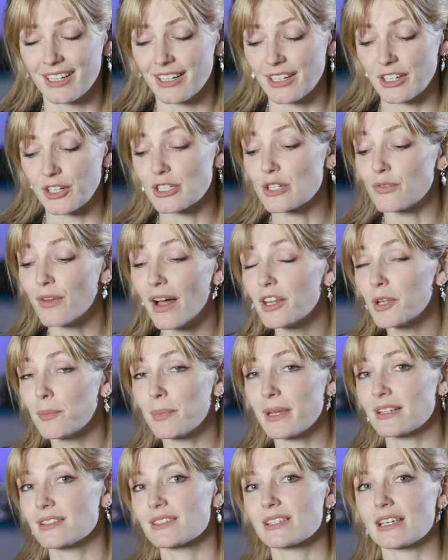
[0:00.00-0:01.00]
You're
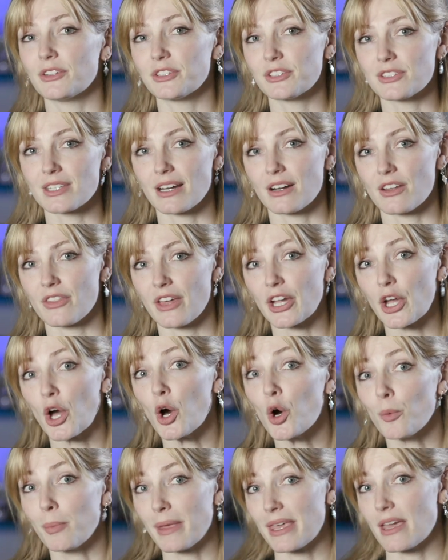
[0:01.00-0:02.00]
developing skills here that
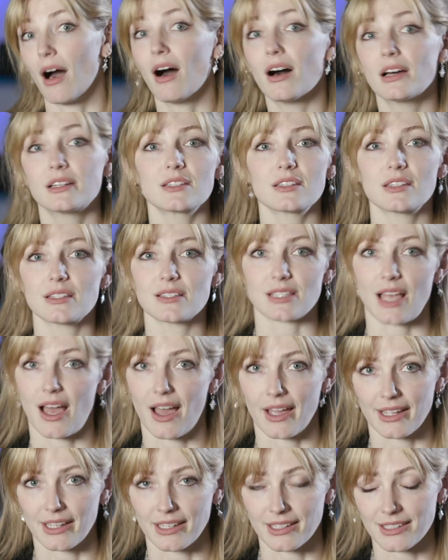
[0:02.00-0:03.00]
go beyond the
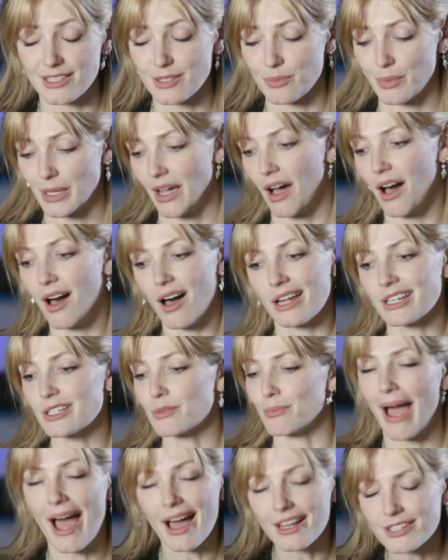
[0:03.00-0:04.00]
science, beyond
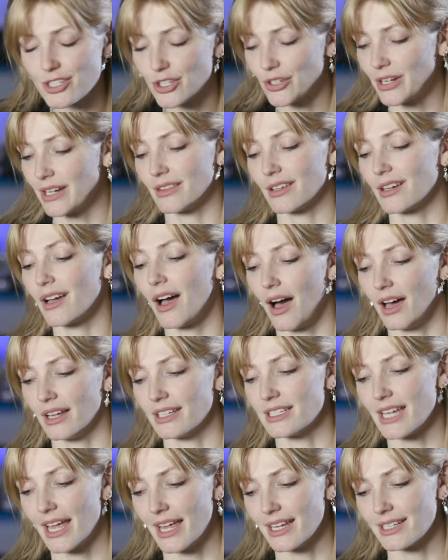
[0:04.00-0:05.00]
mastering the
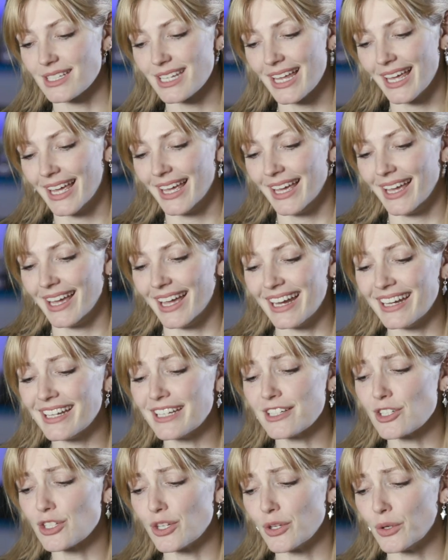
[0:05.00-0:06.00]
content, and
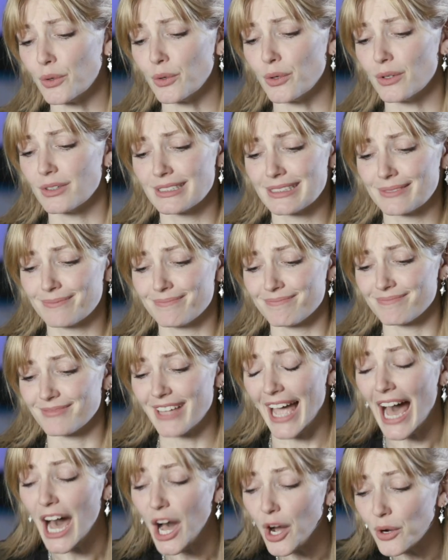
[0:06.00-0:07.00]
into
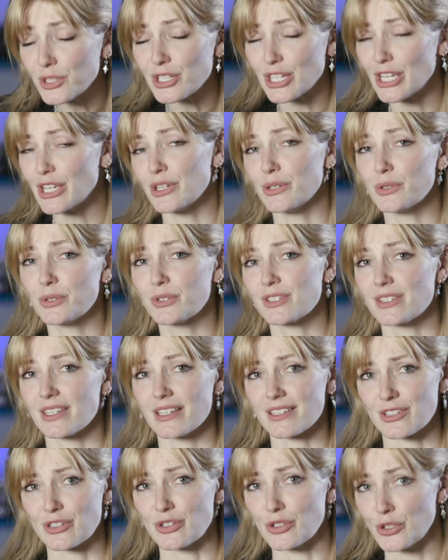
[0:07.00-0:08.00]
how to use
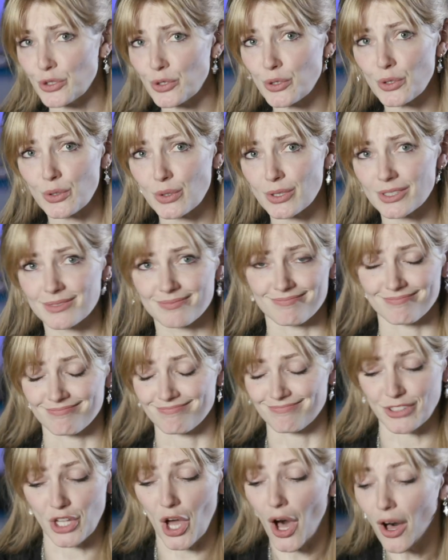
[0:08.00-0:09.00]
this new,
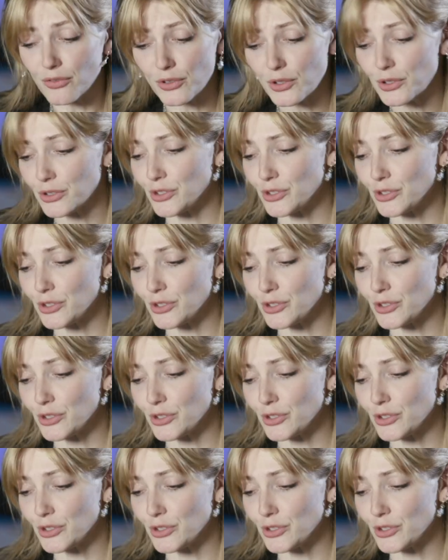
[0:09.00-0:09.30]
novel